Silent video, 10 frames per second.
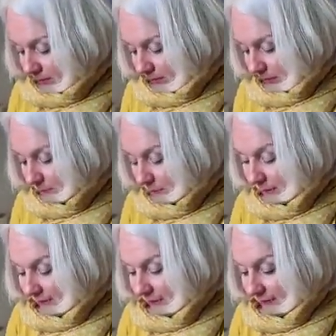So let me
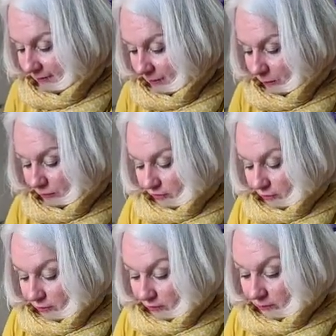pin this and I'll show
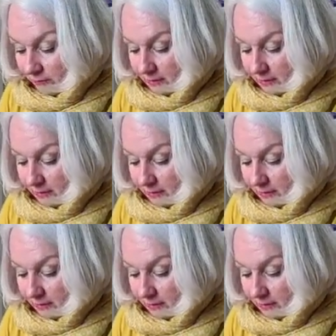you.